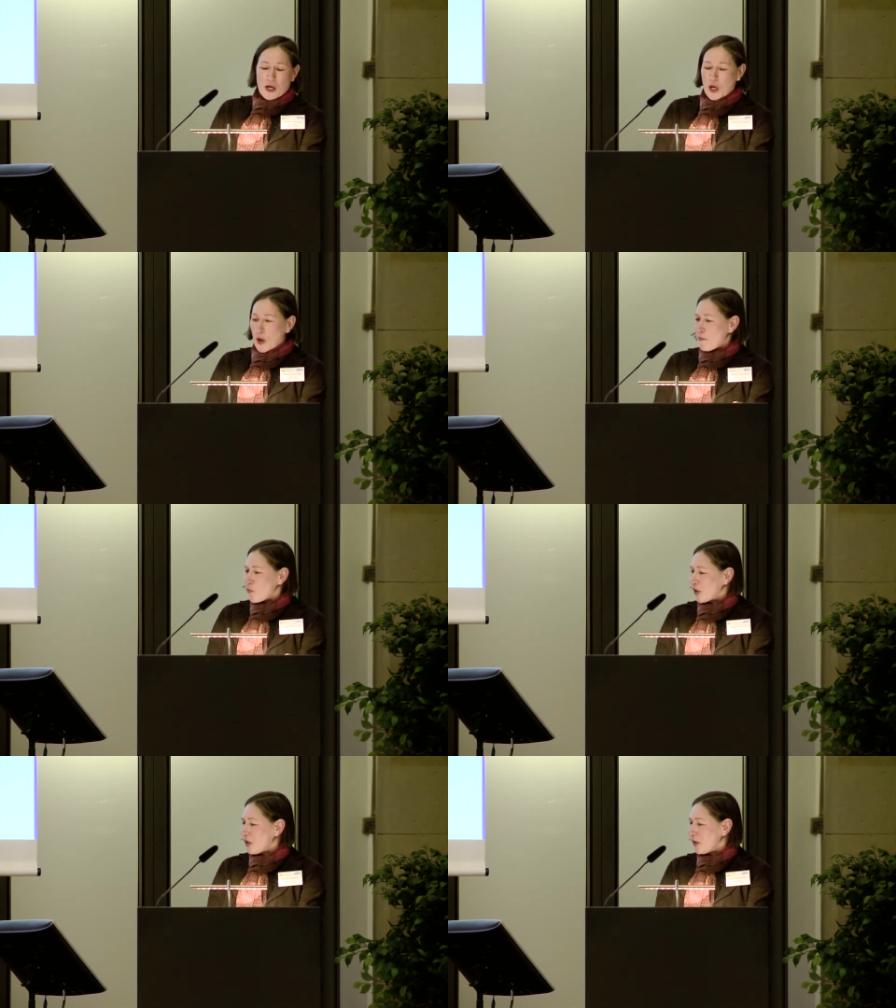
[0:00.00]
Um,
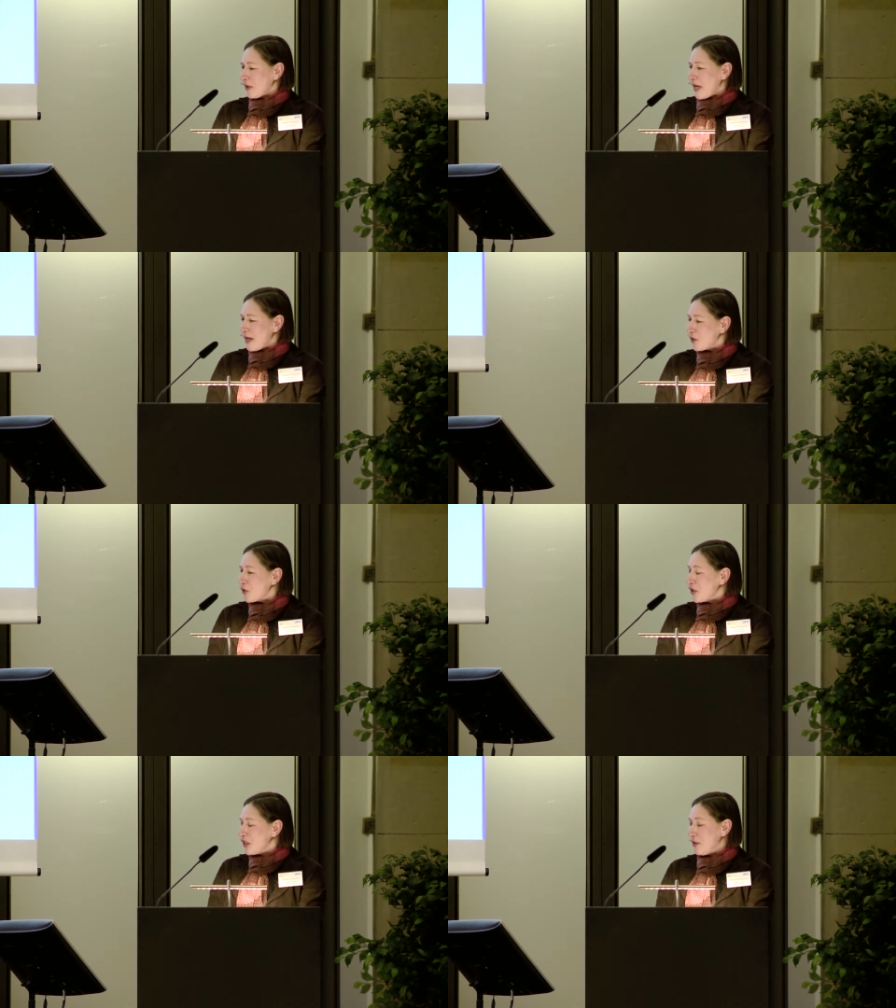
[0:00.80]
what the
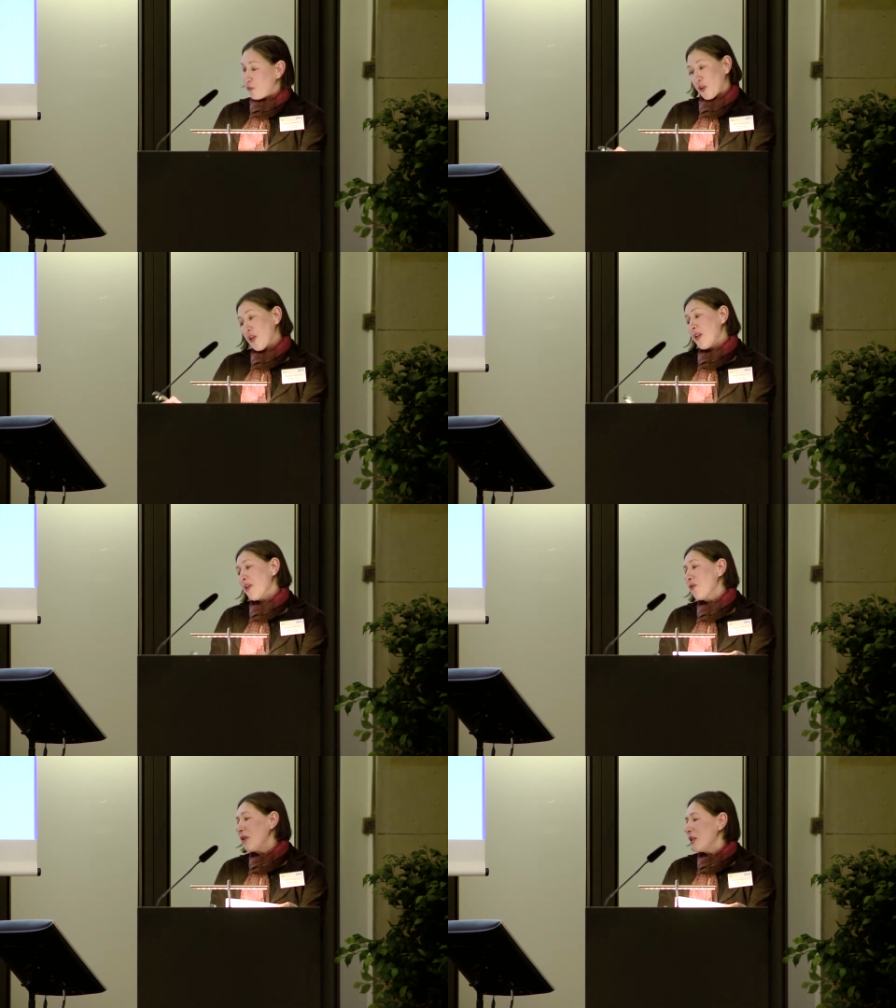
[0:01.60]
editors-in-chief was
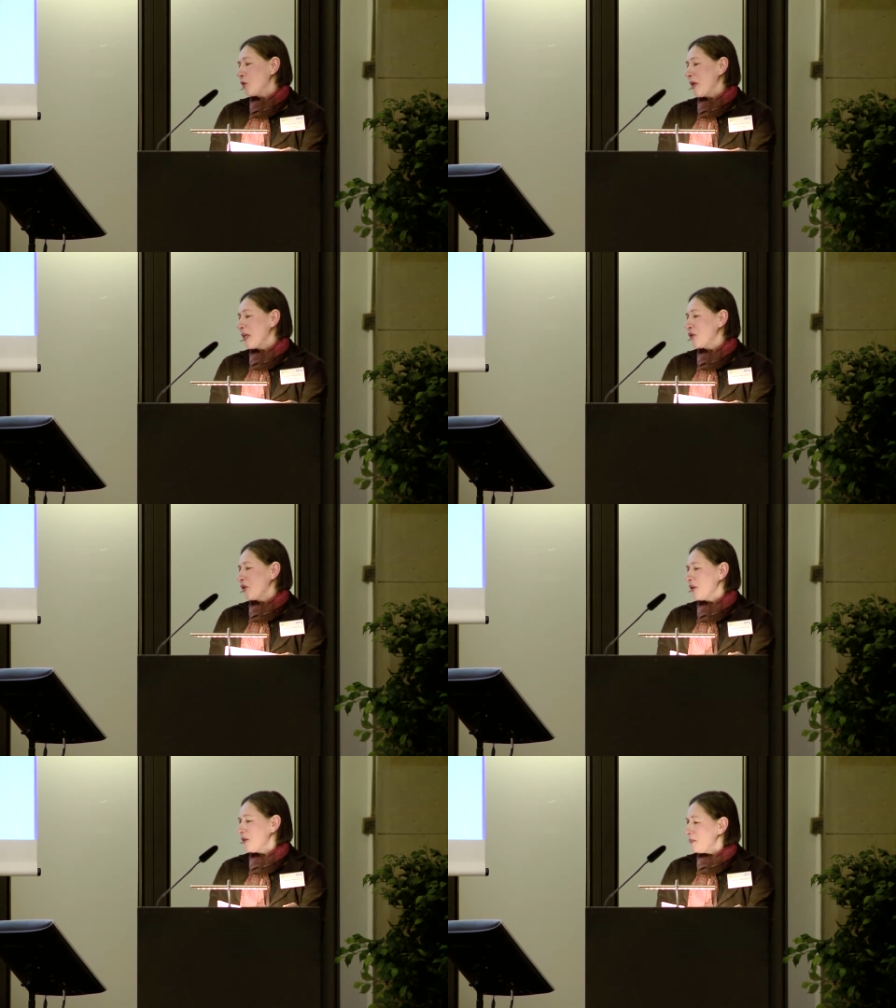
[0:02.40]
not only a Springer
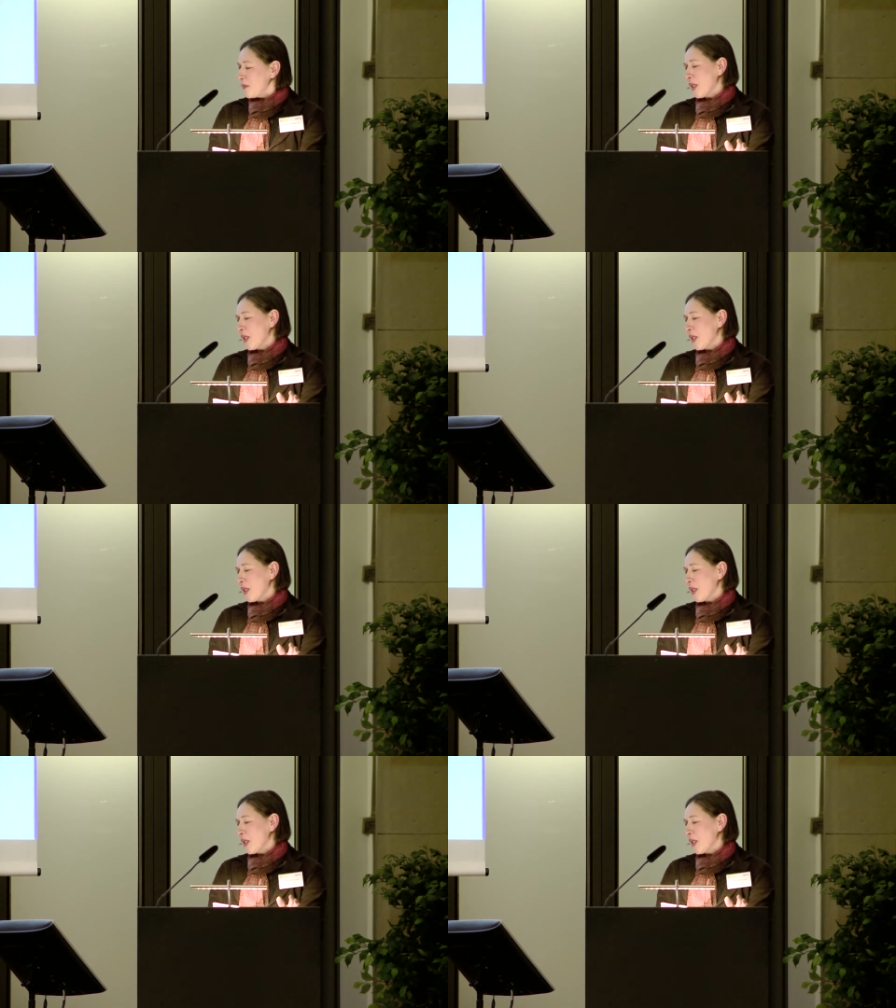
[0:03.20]
journal,